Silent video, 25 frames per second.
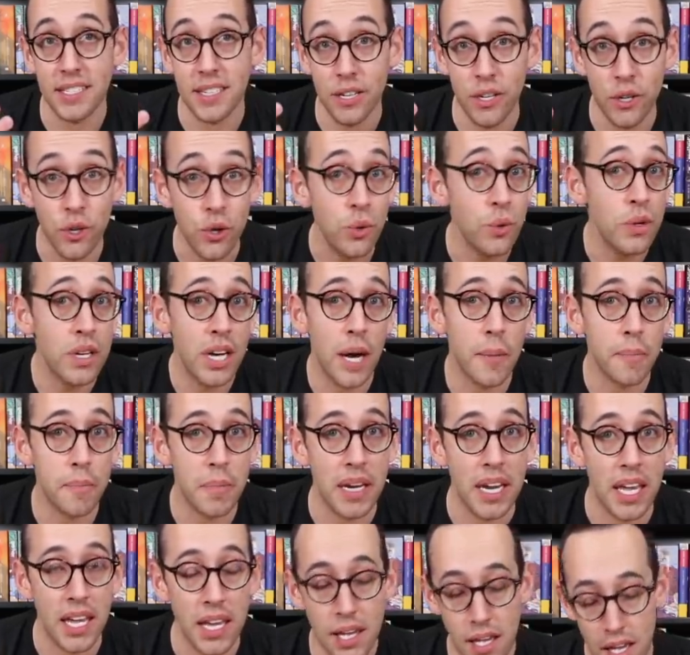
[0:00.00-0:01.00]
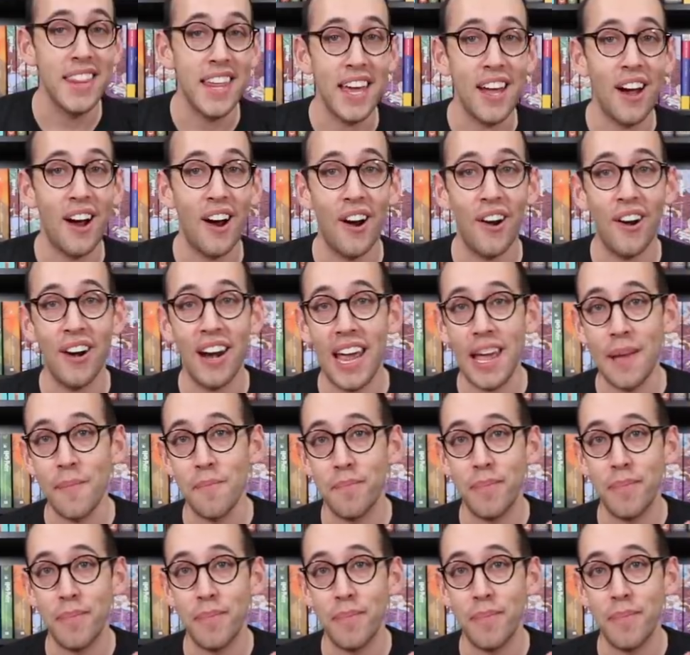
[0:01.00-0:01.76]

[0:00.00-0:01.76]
is a new company. They are a